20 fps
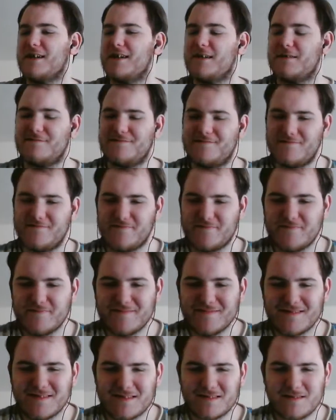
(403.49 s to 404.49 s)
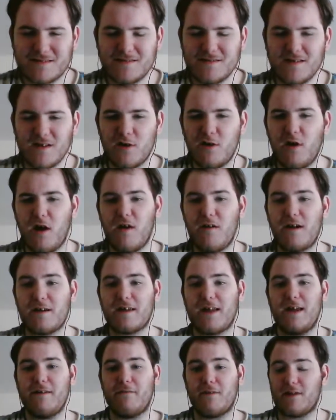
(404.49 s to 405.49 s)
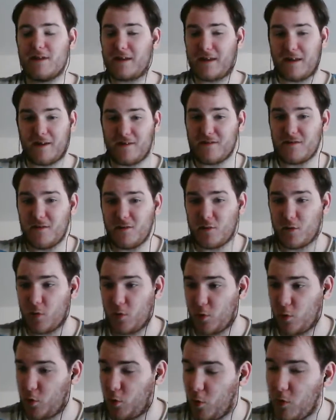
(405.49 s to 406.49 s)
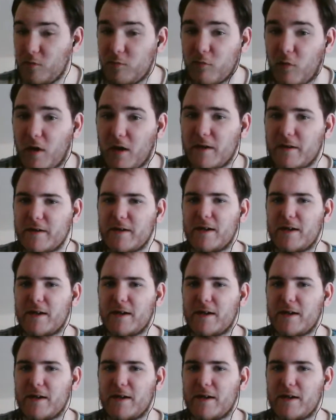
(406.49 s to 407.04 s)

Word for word: Um, well, I gave it, it good one.